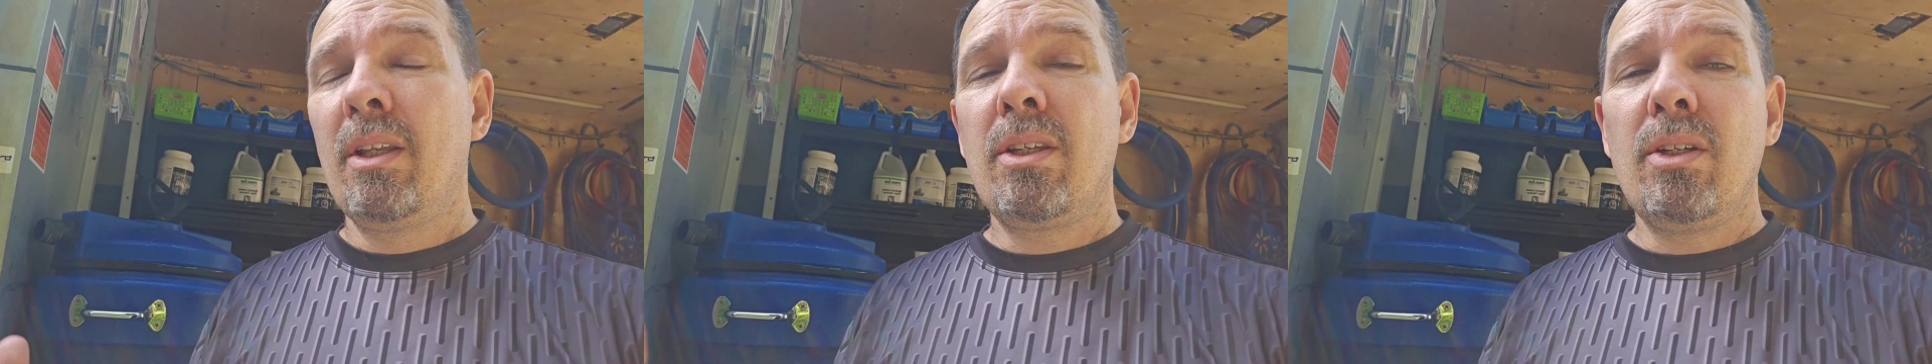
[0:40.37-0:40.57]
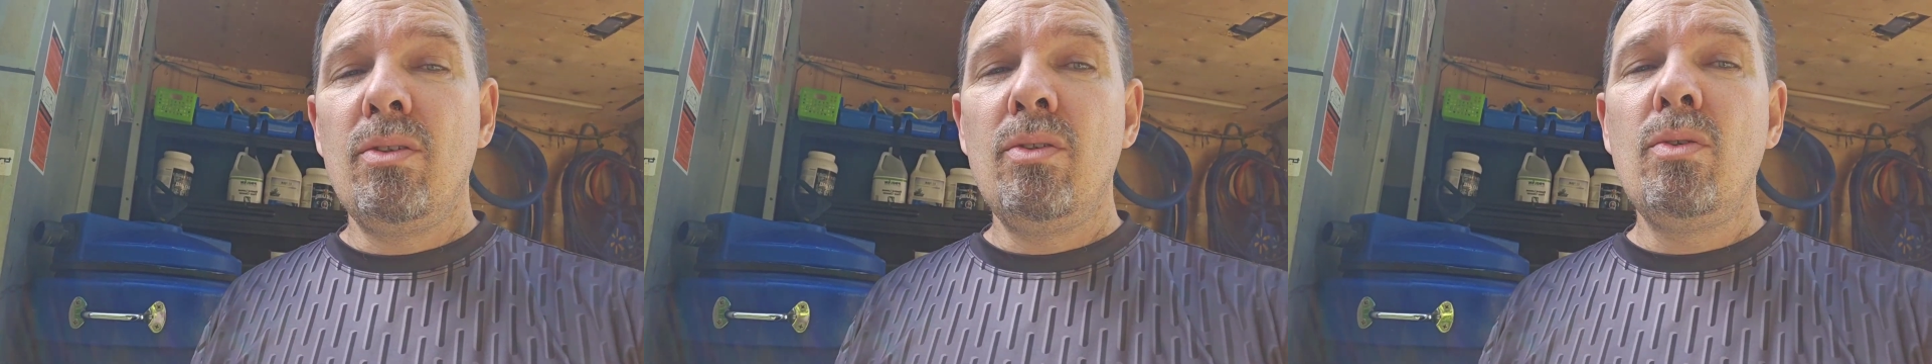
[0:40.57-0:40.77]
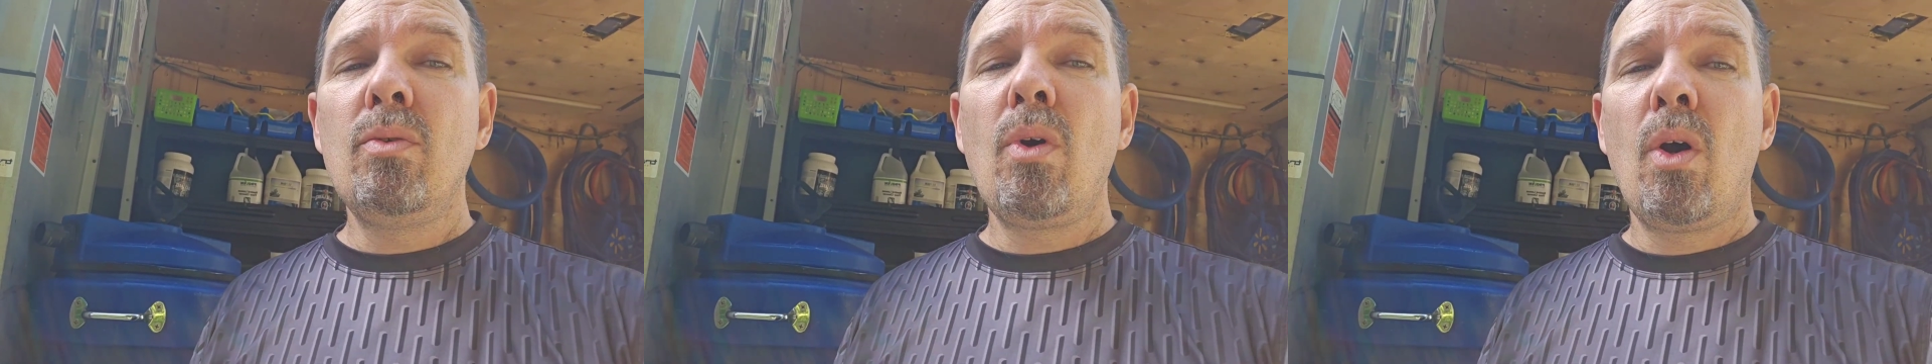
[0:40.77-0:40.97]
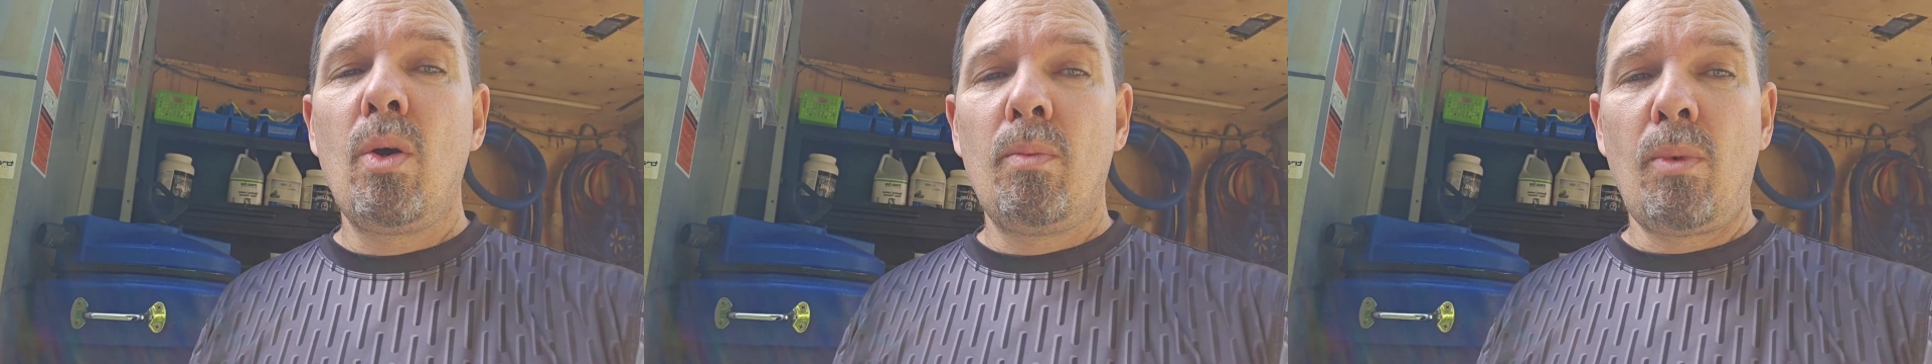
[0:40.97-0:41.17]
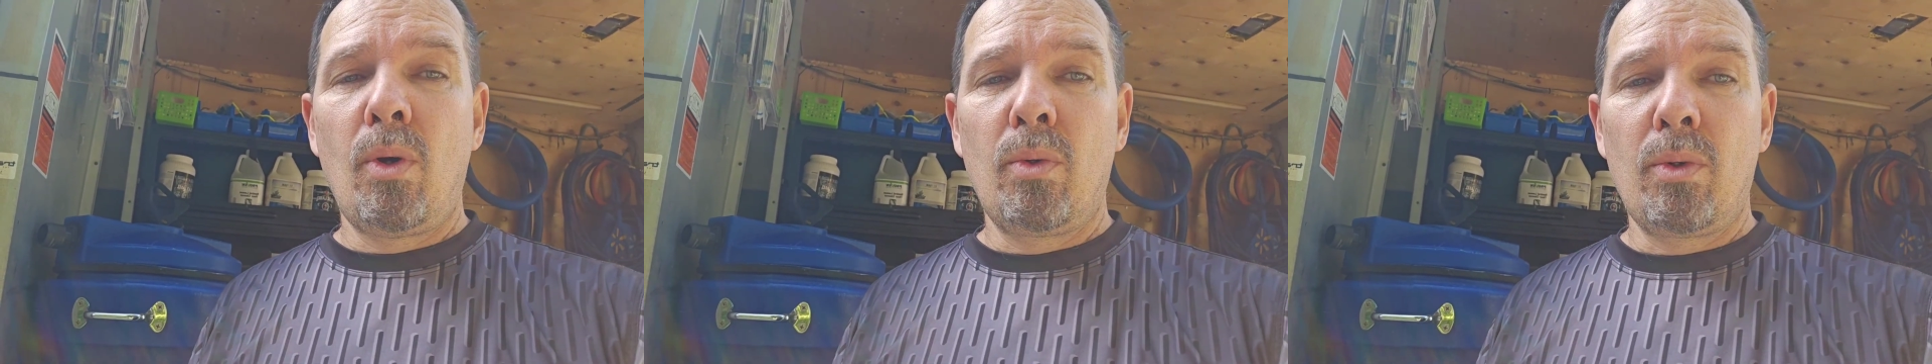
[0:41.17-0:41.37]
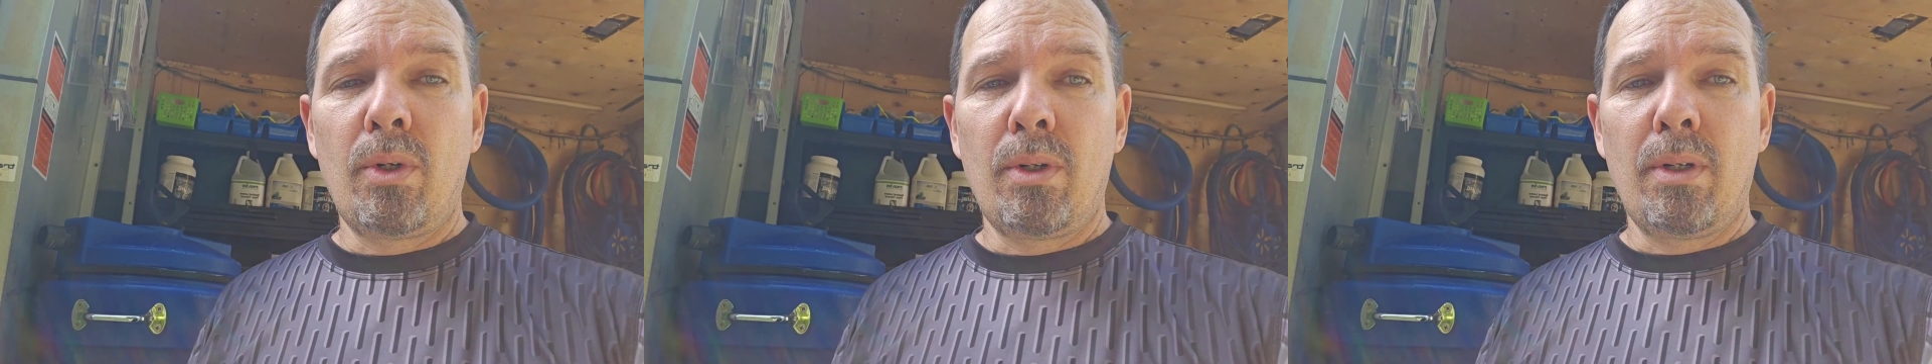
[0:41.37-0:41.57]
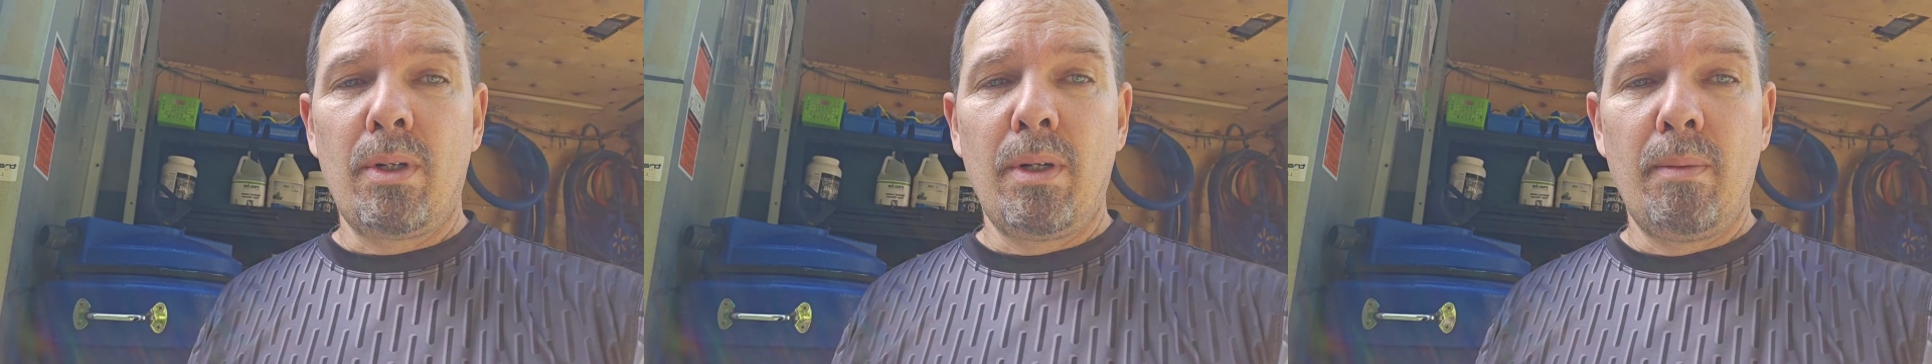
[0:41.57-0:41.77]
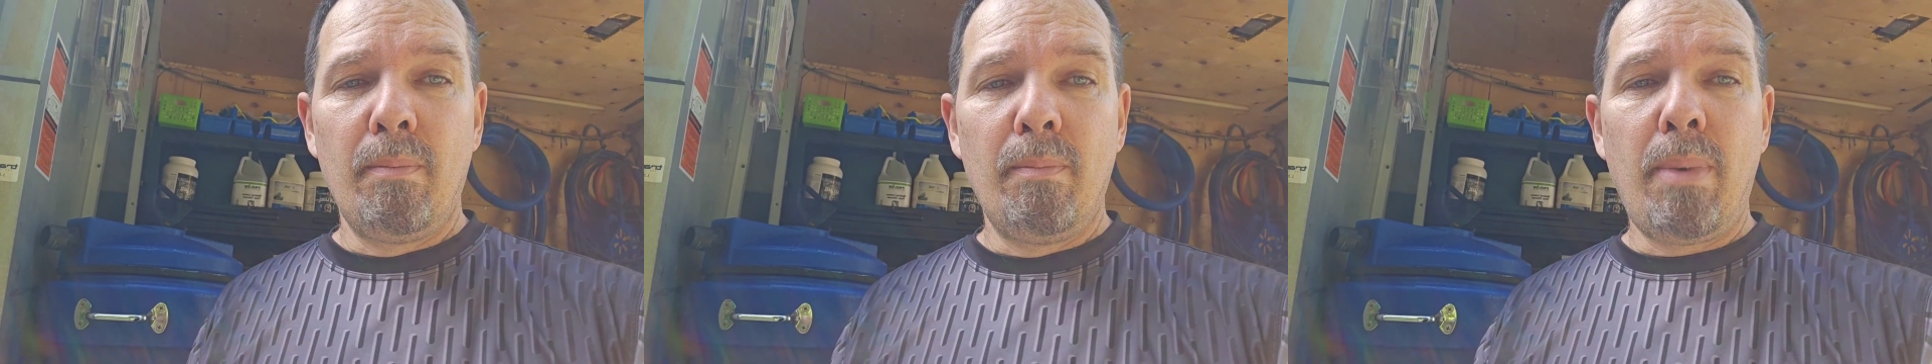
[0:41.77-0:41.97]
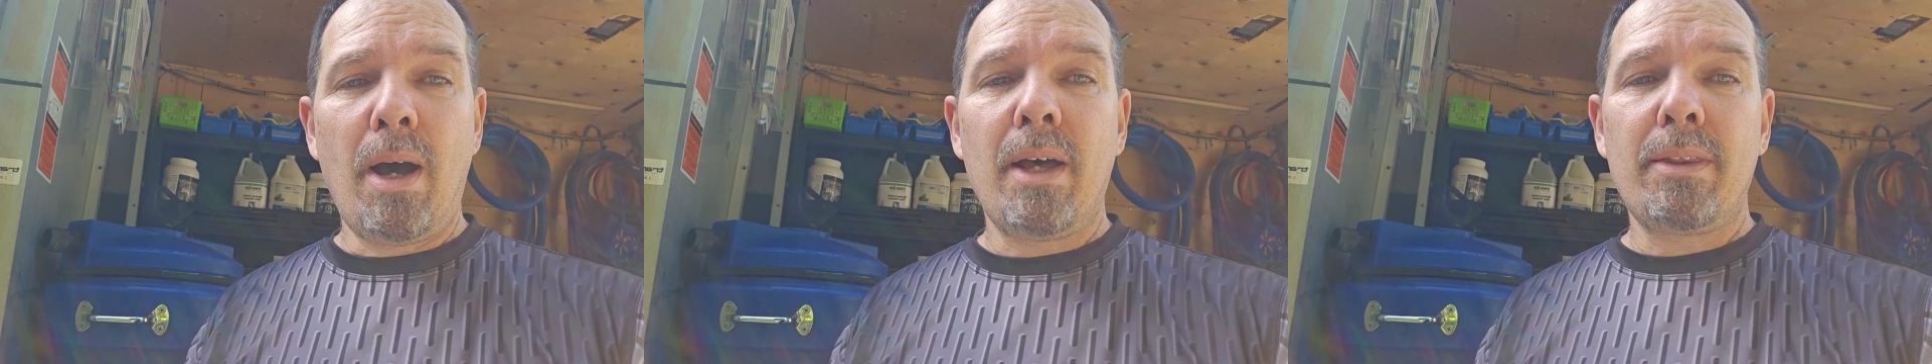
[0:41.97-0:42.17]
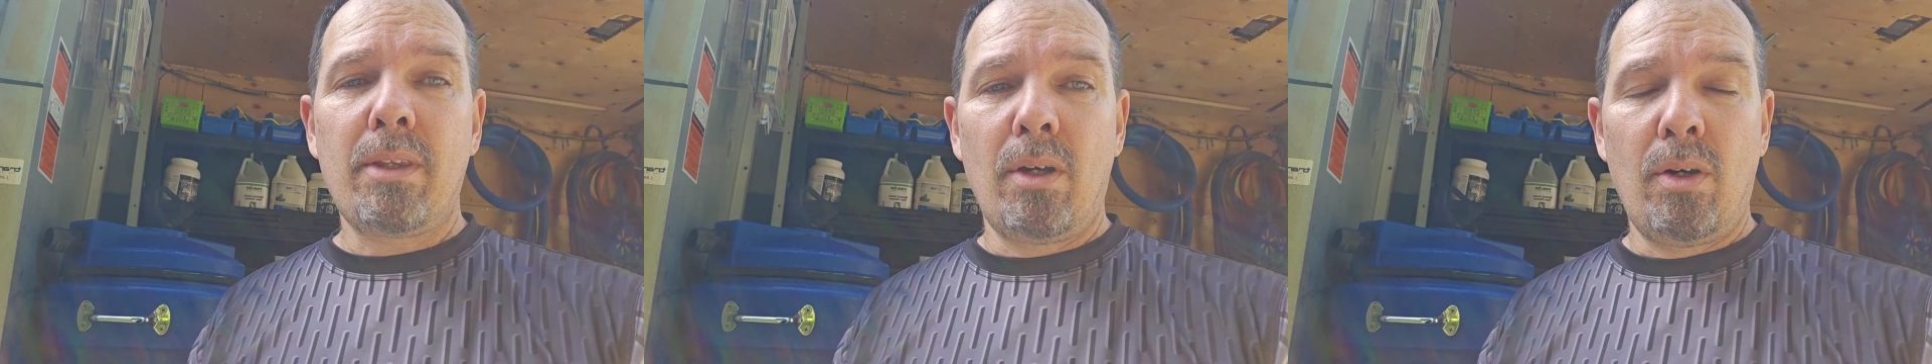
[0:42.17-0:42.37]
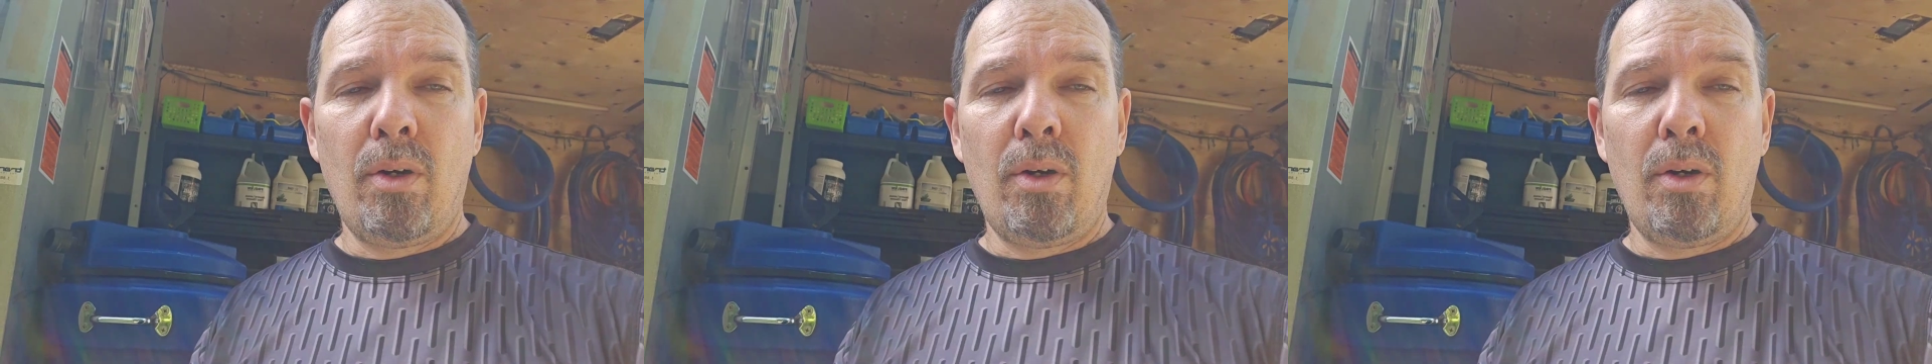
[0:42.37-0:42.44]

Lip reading: The new homeowner bought the